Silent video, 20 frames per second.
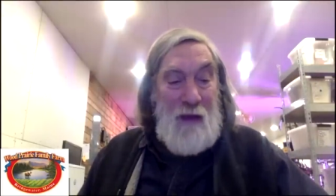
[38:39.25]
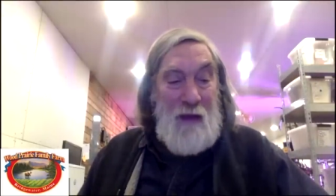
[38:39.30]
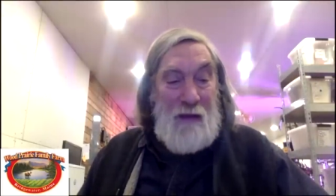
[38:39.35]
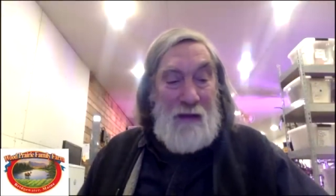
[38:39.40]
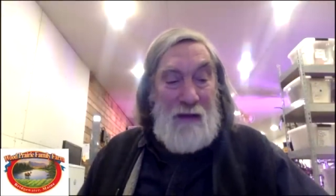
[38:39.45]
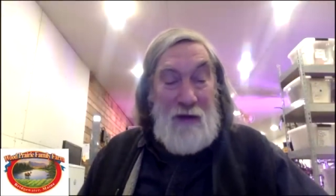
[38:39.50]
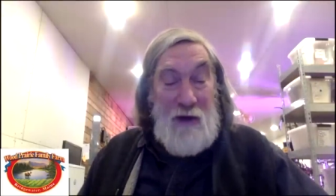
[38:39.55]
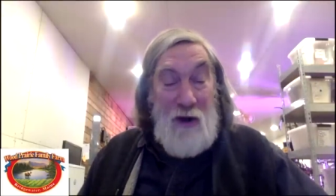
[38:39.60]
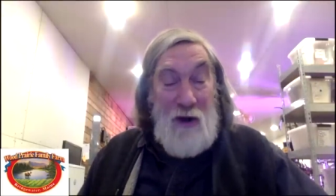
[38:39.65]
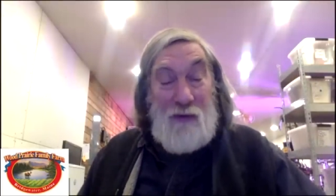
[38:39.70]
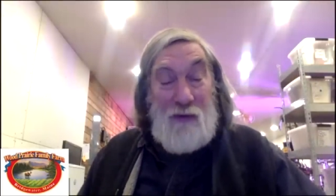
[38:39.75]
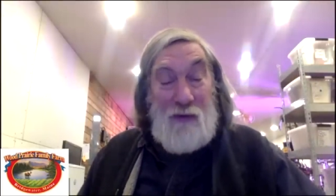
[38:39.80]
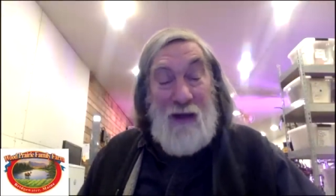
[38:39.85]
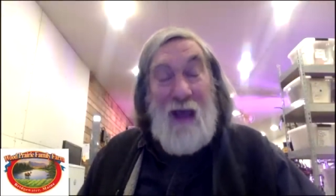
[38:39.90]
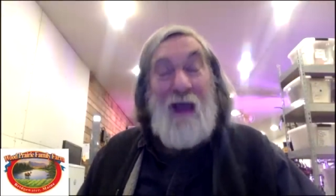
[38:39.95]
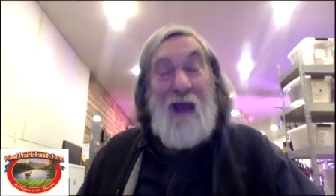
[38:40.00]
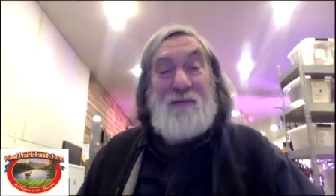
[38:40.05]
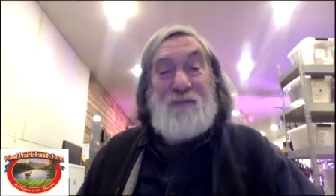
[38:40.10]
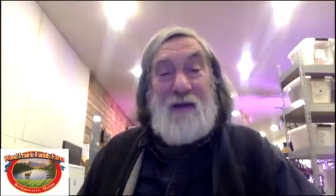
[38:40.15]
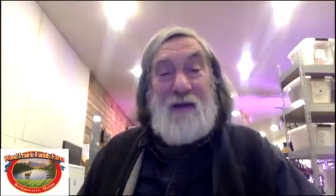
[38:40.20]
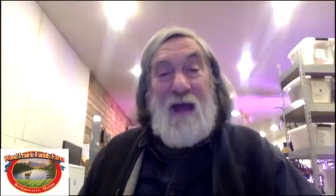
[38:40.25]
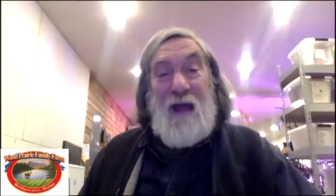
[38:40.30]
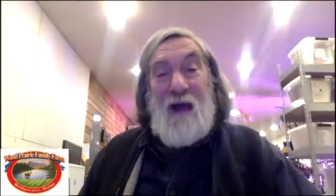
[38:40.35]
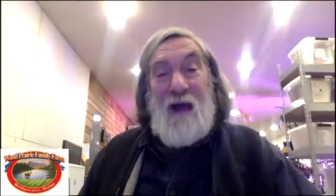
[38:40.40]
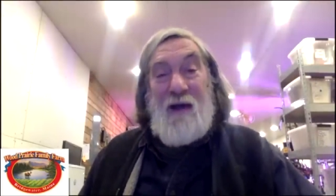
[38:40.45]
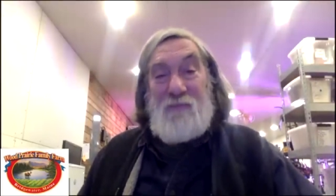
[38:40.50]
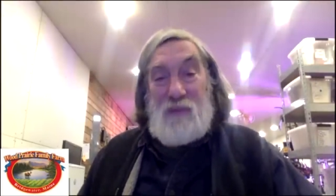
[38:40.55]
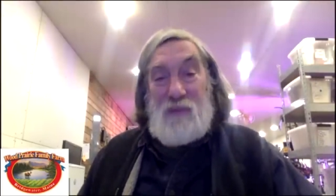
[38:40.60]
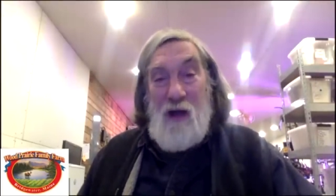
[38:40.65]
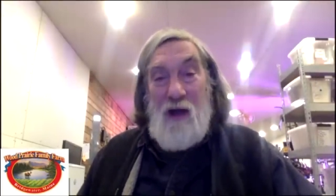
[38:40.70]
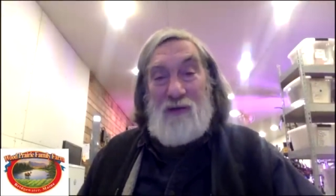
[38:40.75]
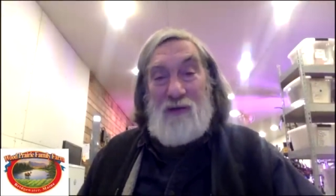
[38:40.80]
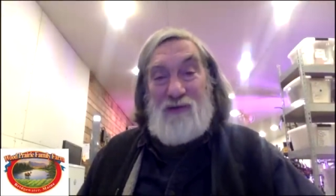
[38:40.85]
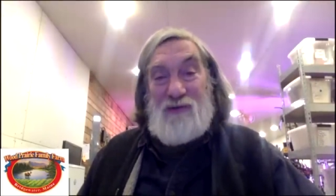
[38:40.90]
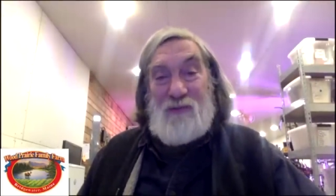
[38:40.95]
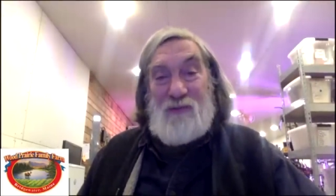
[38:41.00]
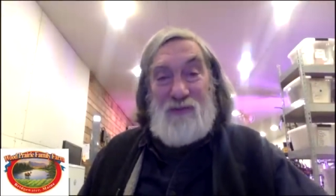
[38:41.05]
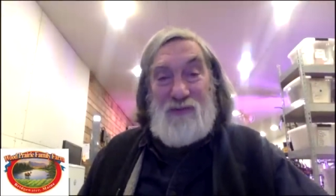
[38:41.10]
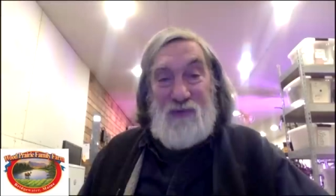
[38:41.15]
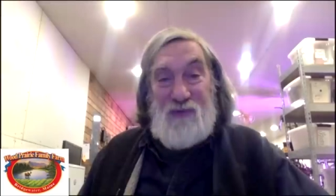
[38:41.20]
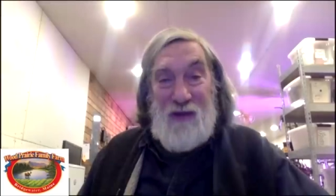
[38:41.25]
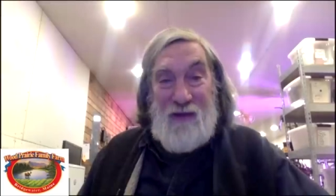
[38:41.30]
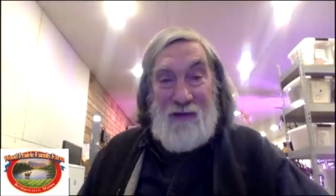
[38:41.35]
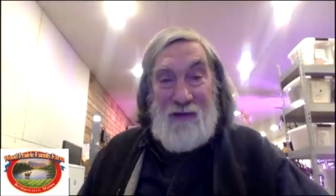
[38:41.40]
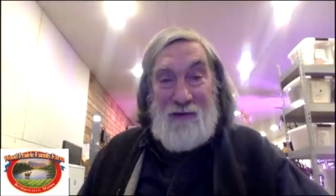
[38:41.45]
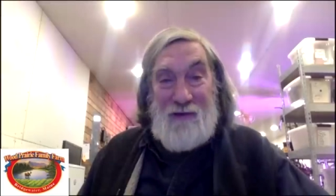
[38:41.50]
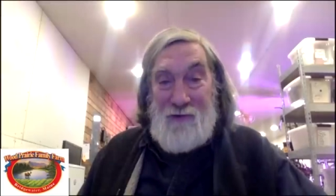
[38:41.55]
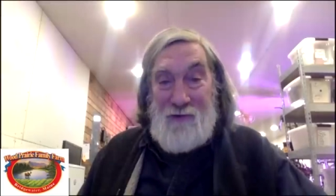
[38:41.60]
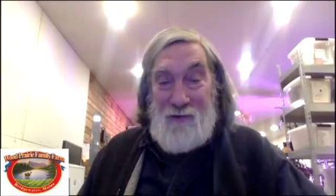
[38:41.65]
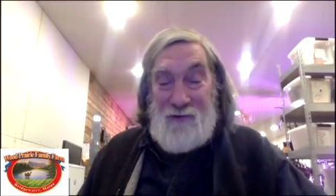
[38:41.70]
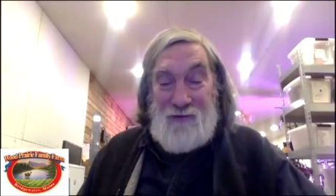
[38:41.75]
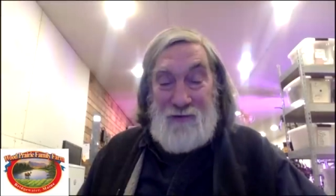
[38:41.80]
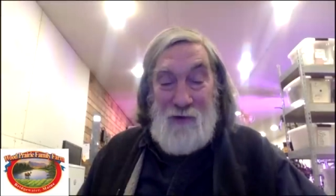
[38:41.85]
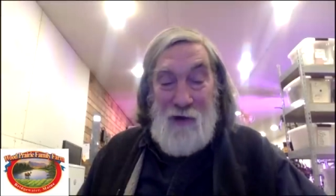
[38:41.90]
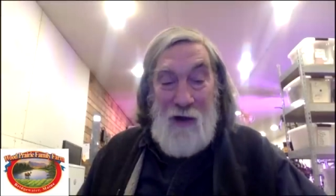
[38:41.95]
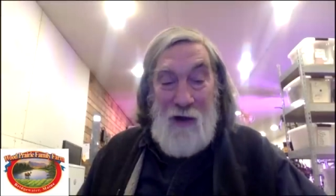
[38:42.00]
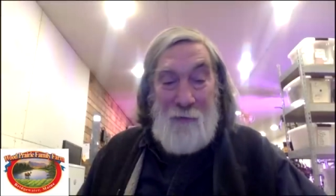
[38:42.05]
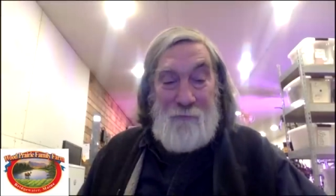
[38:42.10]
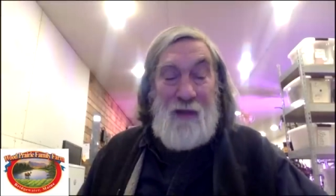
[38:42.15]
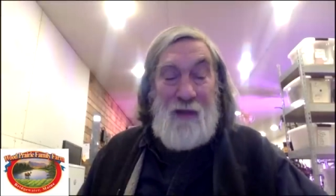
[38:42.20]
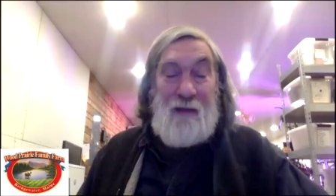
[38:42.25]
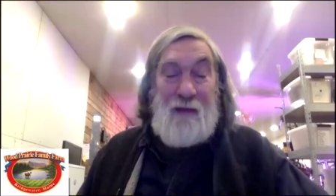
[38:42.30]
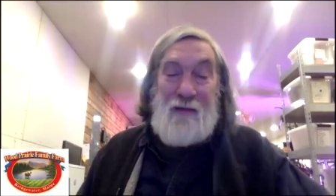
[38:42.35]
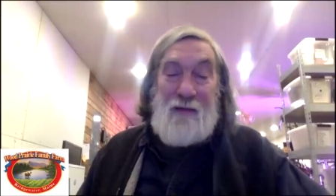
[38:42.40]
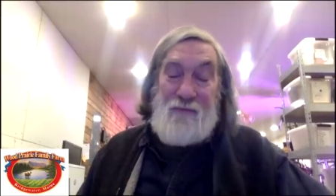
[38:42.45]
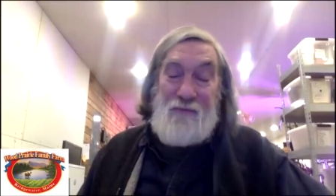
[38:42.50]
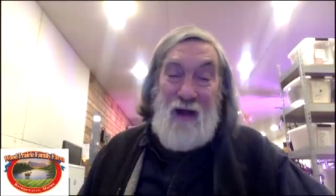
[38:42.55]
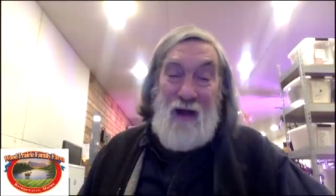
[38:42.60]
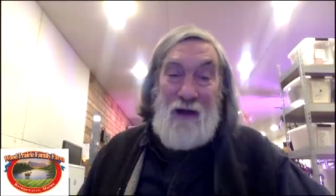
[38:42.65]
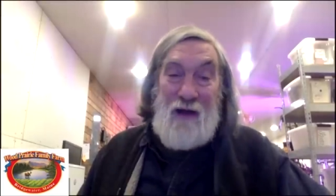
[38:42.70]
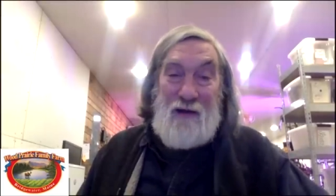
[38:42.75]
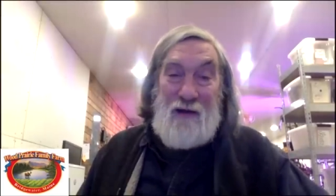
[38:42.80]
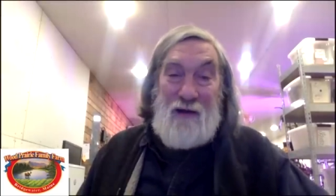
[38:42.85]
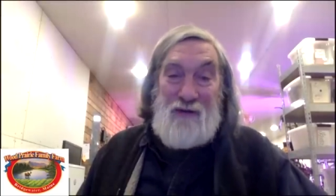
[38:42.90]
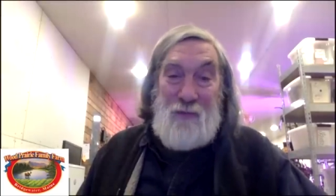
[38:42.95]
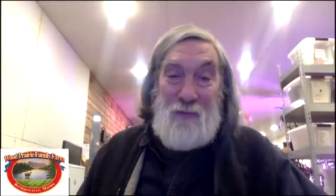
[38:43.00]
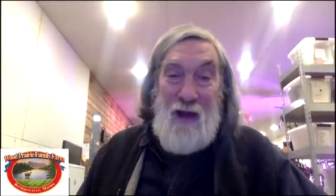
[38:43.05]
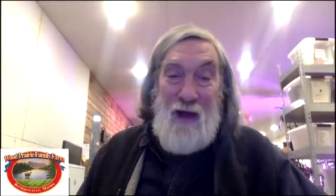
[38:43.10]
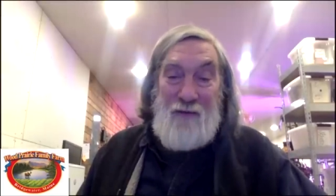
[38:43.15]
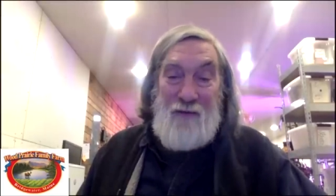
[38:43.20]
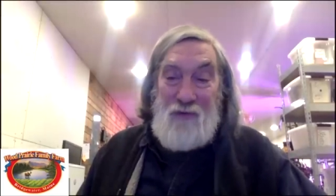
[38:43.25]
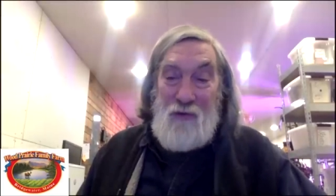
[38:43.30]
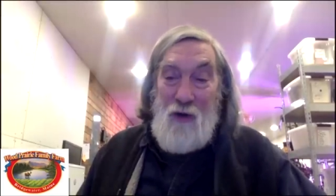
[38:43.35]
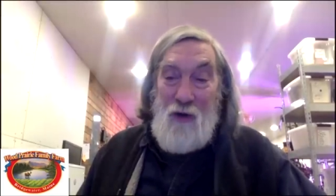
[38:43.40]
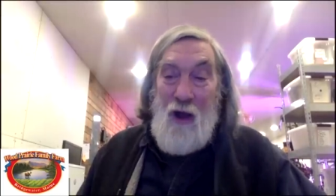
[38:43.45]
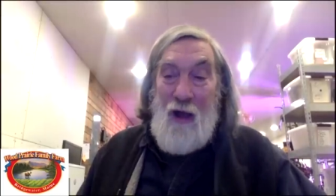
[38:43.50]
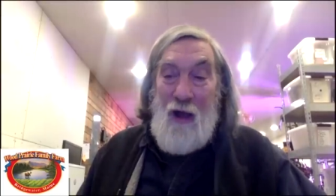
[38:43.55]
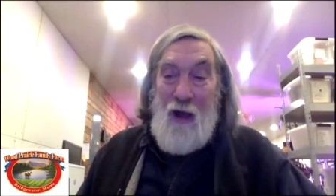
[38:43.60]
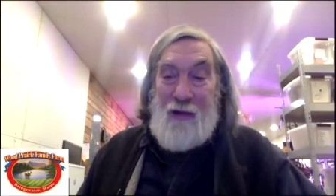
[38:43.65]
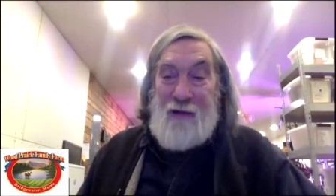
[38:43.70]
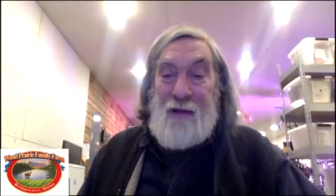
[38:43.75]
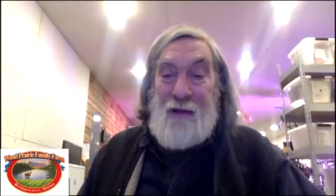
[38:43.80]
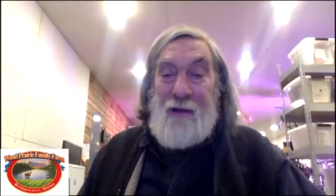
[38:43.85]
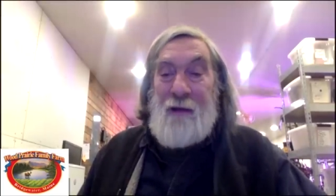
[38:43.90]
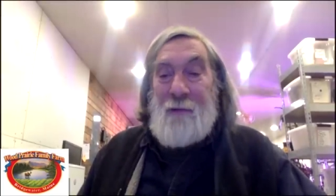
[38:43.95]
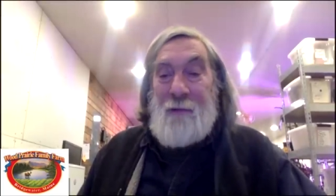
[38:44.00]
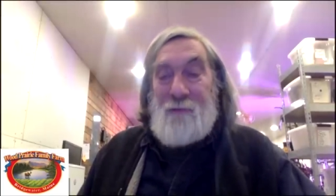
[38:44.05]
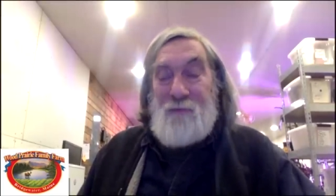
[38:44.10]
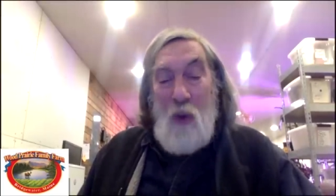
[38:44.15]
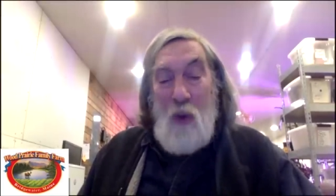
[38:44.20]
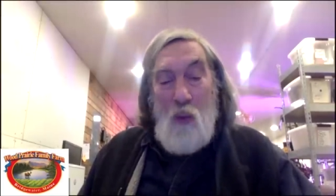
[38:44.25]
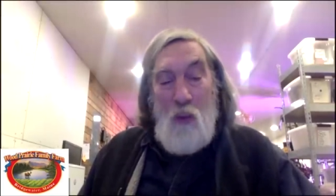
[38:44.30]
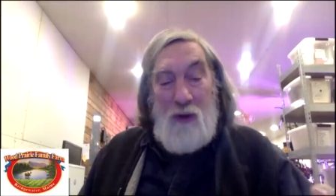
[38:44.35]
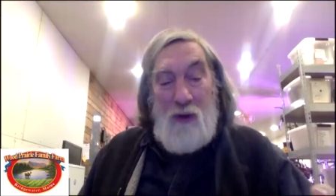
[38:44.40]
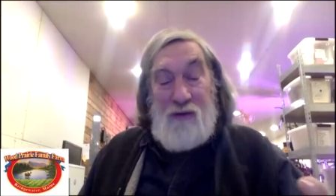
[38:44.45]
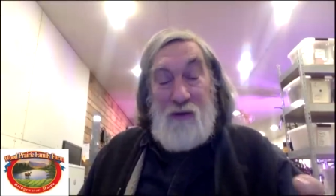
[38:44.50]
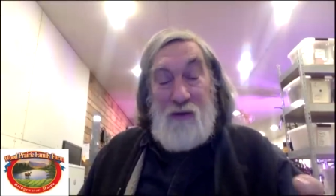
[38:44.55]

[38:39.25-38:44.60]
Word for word: So you don't have to have blossoms to get a good crop. Varies by variety.